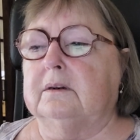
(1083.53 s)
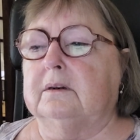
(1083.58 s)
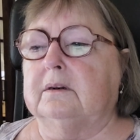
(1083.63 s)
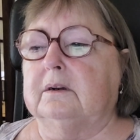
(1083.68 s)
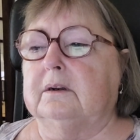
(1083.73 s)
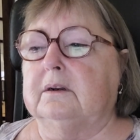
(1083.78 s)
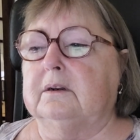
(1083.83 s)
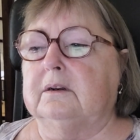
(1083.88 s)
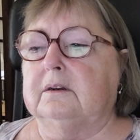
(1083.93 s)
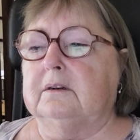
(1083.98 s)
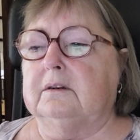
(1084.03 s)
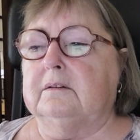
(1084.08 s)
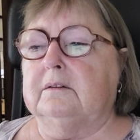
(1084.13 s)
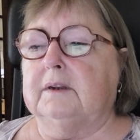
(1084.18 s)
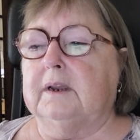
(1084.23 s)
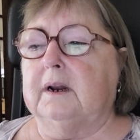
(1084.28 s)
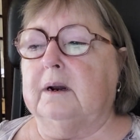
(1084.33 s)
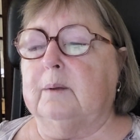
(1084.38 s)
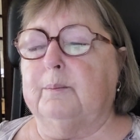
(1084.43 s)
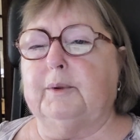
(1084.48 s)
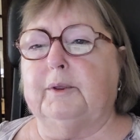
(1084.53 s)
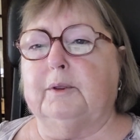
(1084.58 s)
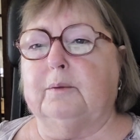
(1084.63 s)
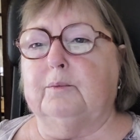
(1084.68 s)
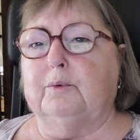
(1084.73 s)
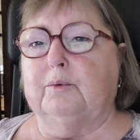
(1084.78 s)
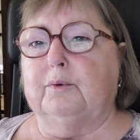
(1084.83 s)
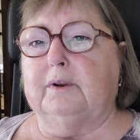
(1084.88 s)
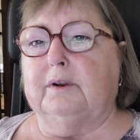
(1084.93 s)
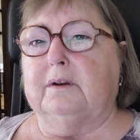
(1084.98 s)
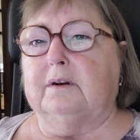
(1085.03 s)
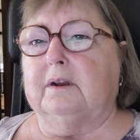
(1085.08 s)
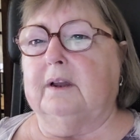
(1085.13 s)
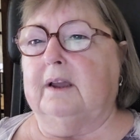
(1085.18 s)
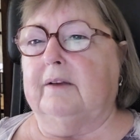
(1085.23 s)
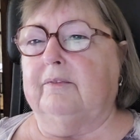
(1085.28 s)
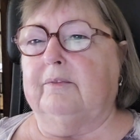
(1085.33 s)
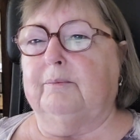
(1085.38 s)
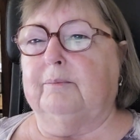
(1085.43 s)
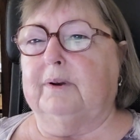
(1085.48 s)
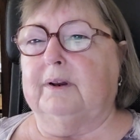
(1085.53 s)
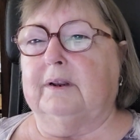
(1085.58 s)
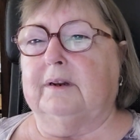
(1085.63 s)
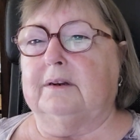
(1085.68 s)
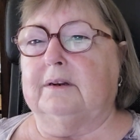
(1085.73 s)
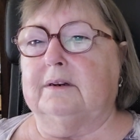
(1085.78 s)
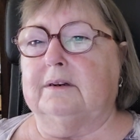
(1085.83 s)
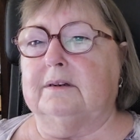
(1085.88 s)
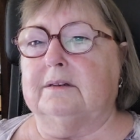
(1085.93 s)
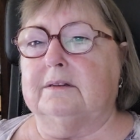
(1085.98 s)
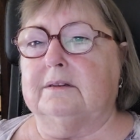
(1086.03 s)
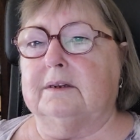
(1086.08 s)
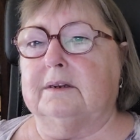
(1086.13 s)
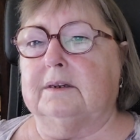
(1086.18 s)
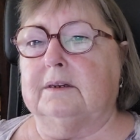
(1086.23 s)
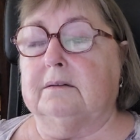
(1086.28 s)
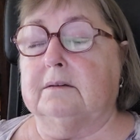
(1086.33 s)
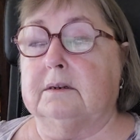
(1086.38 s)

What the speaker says: I can get up in the morning and I haven't planned anything.